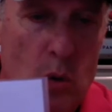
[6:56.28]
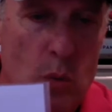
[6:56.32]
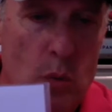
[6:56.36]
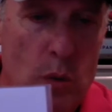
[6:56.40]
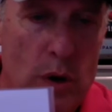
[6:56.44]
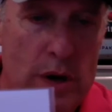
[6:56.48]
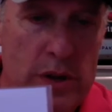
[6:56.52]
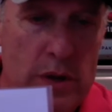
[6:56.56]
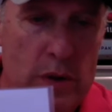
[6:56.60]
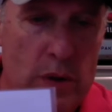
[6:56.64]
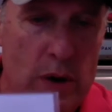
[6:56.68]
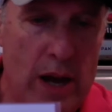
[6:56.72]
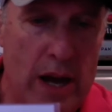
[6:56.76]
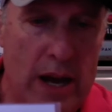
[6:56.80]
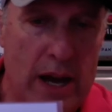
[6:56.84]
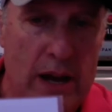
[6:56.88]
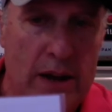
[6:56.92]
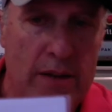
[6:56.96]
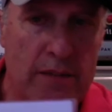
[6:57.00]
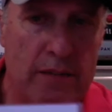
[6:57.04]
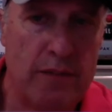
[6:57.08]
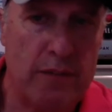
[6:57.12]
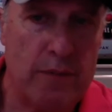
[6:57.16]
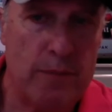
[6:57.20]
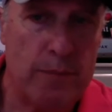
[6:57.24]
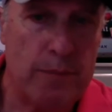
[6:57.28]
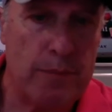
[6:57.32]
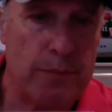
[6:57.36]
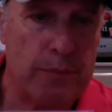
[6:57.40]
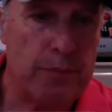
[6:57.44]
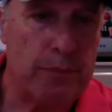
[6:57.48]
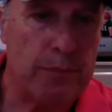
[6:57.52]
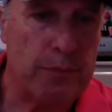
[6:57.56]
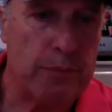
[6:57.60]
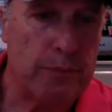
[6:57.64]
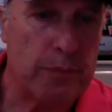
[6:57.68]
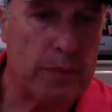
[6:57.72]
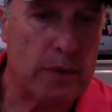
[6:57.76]
when you have
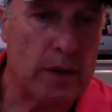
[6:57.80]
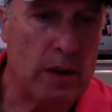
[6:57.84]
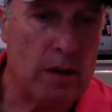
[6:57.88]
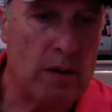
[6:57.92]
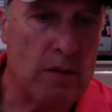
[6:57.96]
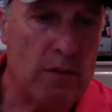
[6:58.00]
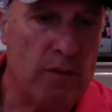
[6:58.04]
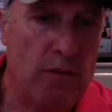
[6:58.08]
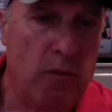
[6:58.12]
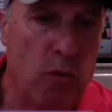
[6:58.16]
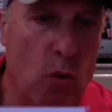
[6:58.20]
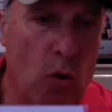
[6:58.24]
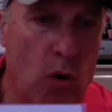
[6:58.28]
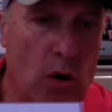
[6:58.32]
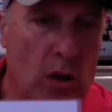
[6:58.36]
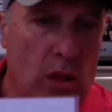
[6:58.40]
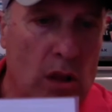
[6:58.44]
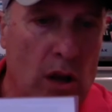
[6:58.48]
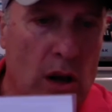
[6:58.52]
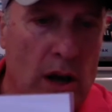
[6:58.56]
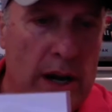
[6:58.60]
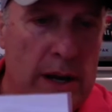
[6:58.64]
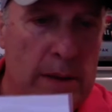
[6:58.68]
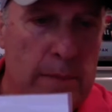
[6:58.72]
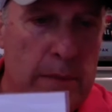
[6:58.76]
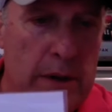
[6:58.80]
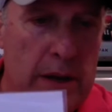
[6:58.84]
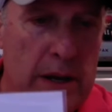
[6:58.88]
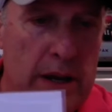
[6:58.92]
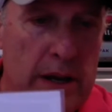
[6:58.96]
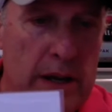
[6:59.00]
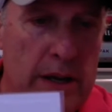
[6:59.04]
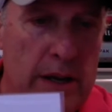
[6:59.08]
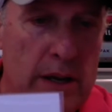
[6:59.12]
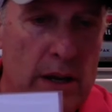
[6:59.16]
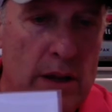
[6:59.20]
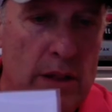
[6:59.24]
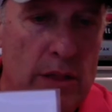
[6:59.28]
four
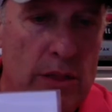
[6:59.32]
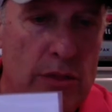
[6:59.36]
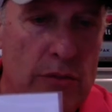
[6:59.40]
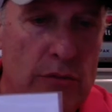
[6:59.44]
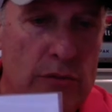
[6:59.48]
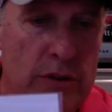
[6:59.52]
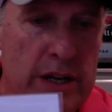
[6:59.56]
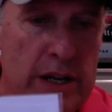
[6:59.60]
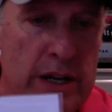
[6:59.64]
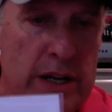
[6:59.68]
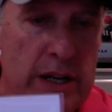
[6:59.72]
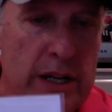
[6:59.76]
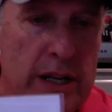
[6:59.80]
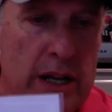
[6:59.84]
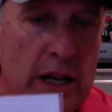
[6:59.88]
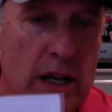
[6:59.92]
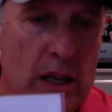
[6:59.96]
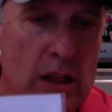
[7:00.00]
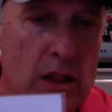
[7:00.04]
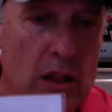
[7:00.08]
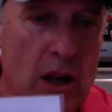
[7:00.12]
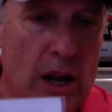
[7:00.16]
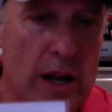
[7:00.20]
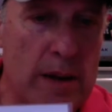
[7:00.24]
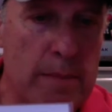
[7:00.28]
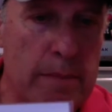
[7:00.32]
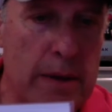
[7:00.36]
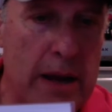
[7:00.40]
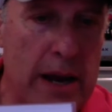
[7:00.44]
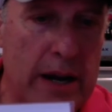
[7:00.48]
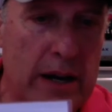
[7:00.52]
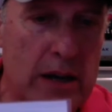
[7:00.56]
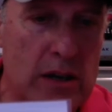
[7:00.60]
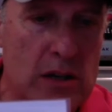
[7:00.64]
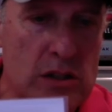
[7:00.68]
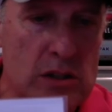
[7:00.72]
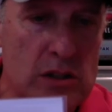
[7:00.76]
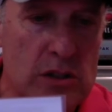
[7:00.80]
linemen, three
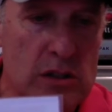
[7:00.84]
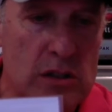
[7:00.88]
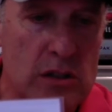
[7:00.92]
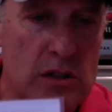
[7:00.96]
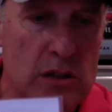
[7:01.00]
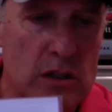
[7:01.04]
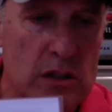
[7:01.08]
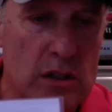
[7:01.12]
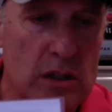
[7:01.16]
linebackers.